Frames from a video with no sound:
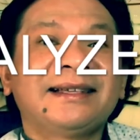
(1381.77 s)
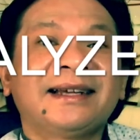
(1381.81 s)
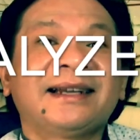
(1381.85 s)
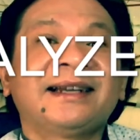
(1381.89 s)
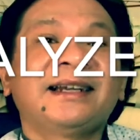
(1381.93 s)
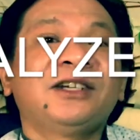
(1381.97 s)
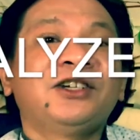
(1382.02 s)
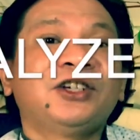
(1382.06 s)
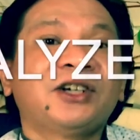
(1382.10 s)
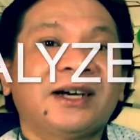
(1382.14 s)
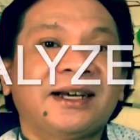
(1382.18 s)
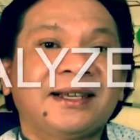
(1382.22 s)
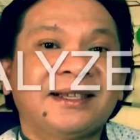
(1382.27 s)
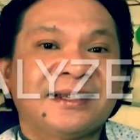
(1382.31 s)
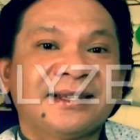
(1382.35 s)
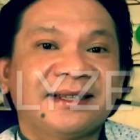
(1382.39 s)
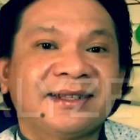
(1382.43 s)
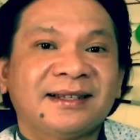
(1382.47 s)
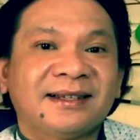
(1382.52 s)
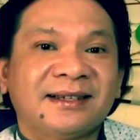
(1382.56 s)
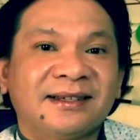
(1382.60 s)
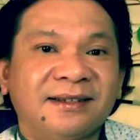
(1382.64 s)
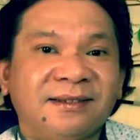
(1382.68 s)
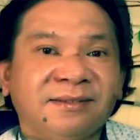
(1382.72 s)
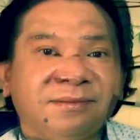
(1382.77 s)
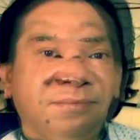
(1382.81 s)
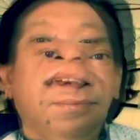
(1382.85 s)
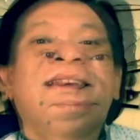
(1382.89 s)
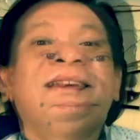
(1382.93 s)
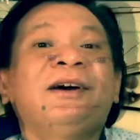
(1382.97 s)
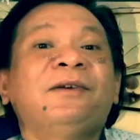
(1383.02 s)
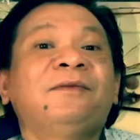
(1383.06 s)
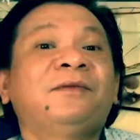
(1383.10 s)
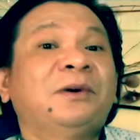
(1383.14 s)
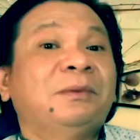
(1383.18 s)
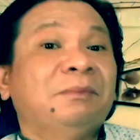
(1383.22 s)
and adjust.
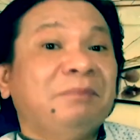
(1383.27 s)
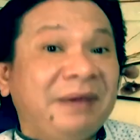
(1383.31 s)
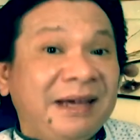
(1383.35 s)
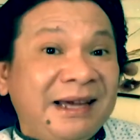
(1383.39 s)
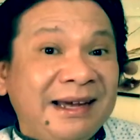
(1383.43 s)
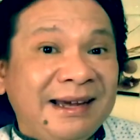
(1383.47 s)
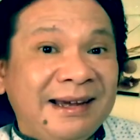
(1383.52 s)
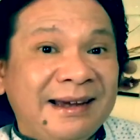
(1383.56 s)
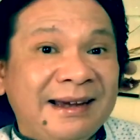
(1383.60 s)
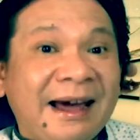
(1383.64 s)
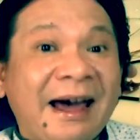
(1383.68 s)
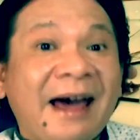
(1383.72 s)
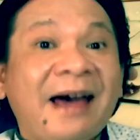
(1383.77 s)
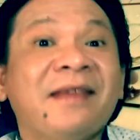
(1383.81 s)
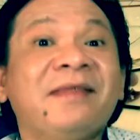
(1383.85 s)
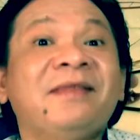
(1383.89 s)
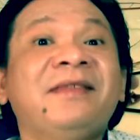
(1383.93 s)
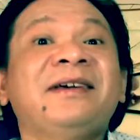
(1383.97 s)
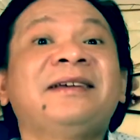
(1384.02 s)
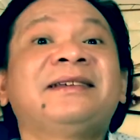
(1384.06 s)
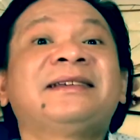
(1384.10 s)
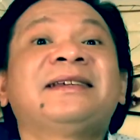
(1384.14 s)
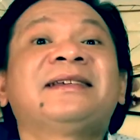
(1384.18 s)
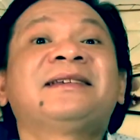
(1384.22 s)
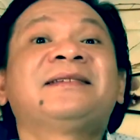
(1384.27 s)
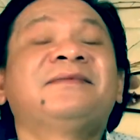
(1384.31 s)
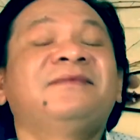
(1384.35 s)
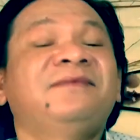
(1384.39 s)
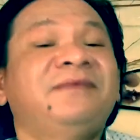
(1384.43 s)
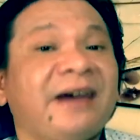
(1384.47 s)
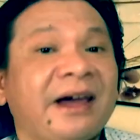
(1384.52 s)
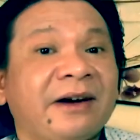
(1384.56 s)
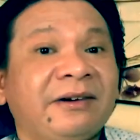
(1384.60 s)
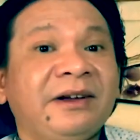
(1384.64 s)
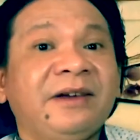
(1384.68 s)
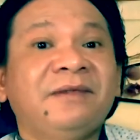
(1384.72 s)
Now for me, this is
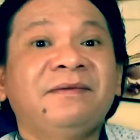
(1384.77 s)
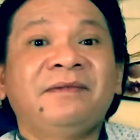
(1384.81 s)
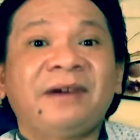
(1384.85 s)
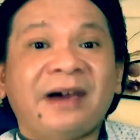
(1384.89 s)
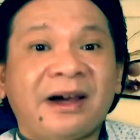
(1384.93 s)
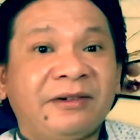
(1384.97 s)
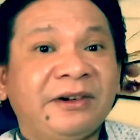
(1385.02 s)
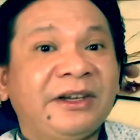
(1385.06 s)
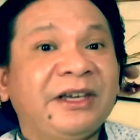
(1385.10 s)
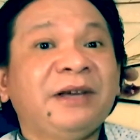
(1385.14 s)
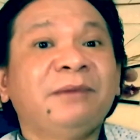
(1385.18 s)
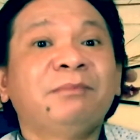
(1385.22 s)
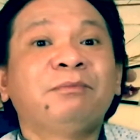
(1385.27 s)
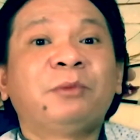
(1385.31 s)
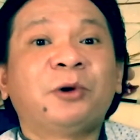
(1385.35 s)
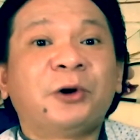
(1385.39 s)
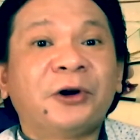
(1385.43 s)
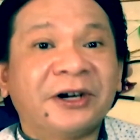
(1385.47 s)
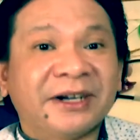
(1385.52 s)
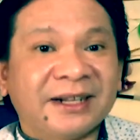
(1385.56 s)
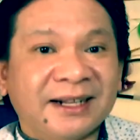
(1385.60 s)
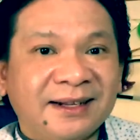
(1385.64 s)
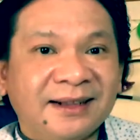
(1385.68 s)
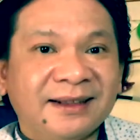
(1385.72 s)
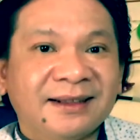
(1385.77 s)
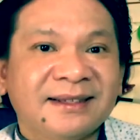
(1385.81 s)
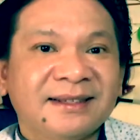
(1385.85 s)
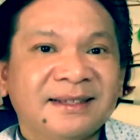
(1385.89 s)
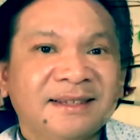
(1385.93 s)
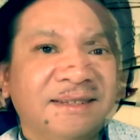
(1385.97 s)
very important.